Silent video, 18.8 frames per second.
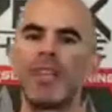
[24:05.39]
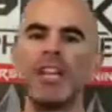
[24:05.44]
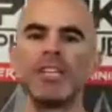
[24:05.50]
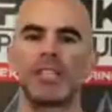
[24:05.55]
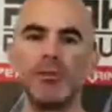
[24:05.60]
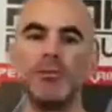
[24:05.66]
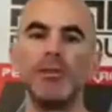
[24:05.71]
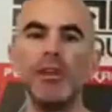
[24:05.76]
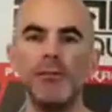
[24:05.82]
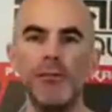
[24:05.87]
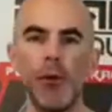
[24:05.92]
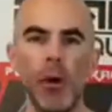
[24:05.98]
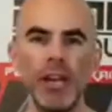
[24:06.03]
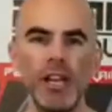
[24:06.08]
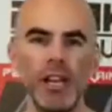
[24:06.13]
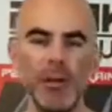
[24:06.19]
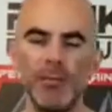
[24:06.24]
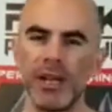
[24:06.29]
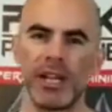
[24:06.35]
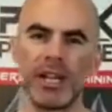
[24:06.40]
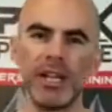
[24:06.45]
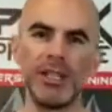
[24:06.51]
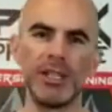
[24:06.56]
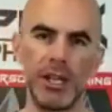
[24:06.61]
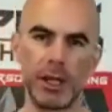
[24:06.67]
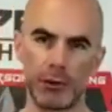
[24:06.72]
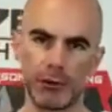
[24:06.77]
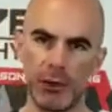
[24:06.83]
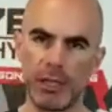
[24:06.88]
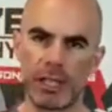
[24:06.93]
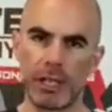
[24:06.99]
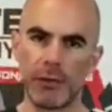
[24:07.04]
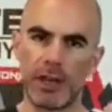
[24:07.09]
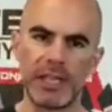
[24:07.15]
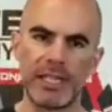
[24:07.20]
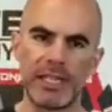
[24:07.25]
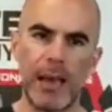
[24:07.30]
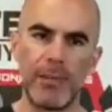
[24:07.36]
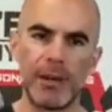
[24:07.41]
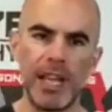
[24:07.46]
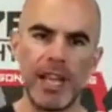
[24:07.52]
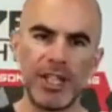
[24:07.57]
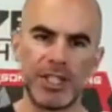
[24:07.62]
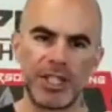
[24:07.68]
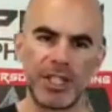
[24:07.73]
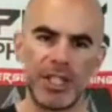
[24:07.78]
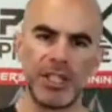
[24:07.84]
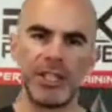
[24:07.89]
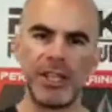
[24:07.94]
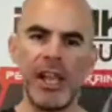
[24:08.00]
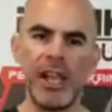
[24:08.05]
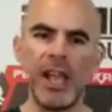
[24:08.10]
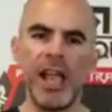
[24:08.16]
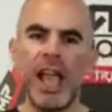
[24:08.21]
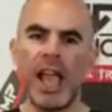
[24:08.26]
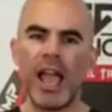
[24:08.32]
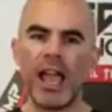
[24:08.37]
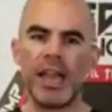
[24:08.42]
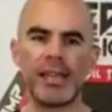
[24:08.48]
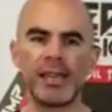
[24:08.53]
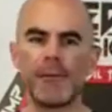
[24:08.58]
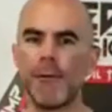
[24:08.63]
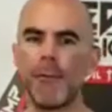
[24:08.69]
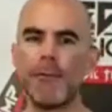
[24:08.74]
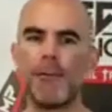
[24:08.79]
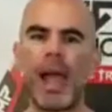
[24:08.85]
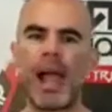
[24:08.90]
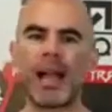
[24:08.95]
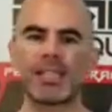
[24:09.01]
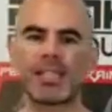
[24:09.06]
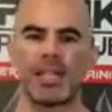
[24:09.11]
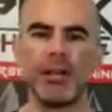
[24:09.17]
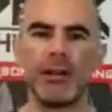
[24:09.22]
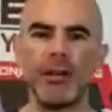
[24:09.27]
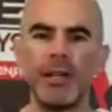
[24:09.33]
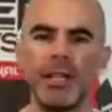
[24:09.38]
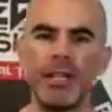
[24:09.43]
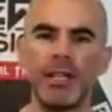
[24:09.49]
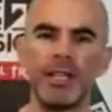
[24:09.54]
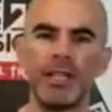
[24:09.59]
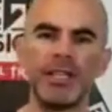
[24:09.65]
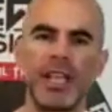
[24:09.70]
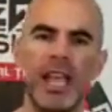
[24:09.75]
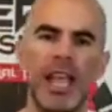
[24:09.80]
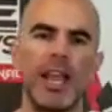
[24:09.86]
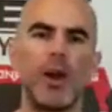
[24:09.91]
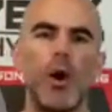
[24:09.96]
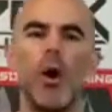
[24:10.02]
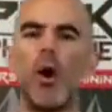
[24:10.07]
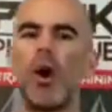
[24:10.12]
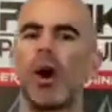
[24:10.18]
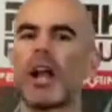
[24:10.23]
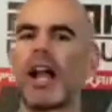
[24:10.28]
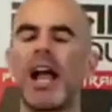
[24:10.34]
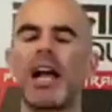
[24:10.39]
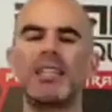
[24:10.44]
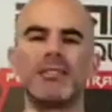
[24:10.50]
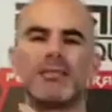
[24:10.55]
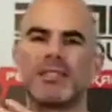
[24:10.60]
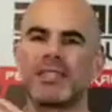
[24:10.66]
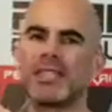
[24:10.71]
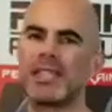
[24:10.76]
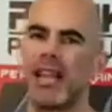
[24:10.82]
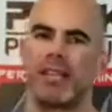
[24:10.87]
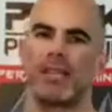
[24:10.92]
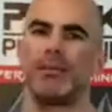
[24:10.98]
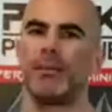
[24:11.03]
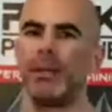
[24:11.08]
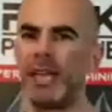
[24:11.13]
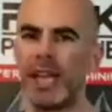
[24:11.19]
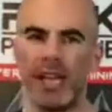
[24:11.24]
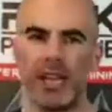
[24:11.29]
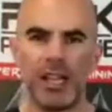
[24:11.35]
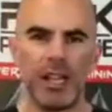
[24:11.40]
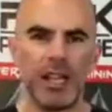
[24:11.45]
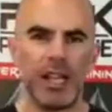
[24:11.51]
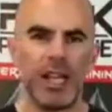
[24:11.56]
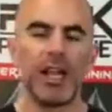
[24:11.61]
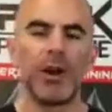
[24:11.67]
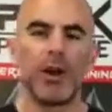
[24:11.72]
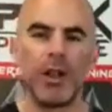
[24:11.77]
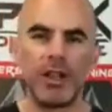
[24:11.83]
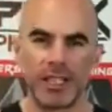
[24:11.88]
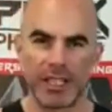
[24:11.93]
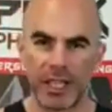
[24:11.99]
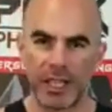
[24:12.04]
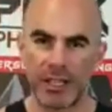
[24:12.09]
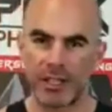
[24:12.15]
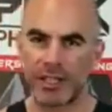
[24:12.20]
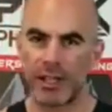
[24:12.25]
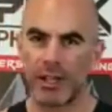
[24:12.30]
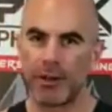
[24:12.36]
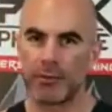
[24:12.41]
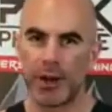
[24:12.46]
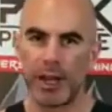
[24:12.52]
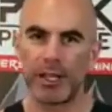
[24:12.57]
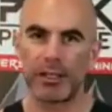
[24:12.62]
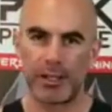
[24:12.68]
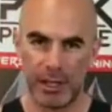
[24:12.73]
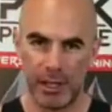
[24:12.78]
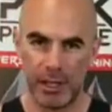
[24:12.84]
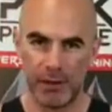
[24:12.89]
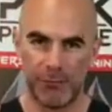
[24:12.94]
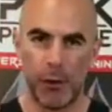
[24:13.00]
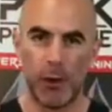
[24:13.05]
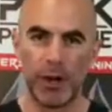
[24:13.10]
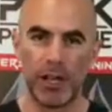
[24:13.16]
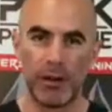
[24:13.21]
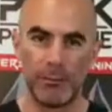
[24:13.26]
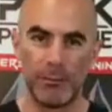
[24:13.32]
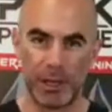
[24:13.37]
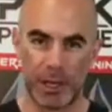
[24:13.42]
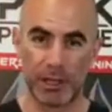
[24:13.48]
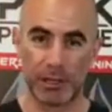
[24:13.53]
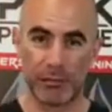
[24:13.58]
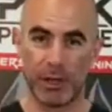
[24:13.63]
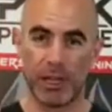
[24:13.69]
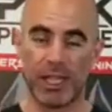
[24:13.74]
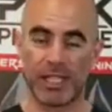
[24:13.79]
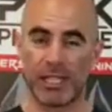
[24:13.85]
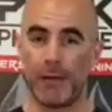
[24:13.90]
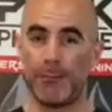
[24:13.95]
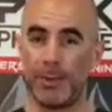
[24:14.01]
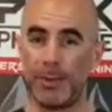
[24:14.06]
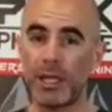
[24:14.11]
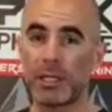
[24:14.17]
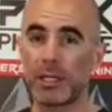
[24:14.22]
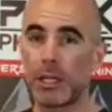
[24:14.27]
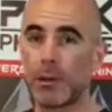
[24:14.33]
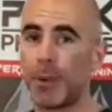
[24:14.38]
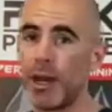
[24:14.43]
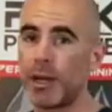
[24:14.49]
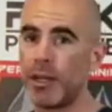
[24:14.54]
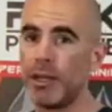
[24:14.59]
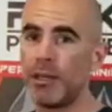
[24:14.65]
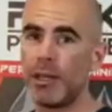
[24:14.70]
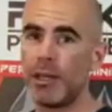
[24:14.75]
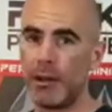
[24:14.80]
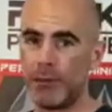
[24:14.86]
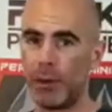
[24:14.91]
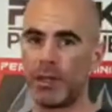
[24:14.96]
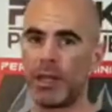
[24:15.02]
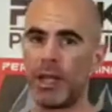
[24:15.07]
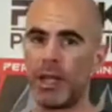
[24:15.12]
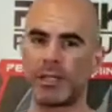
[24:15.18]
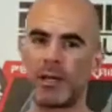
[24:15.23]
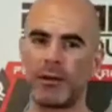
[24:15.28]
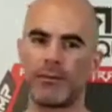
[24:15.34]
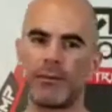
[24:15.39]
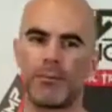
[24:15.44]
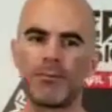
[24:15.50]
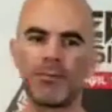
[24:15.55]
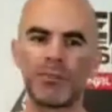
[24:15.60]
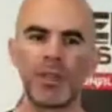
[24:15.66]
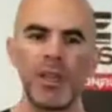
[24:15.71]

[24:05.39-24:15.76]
It should be avoided because there's risk of contamination and different bacterias and all kinds of salmonella and all this other stuff, right? So they avoid it because of all that stuff. Because they're pregnant, they avoid that stuff.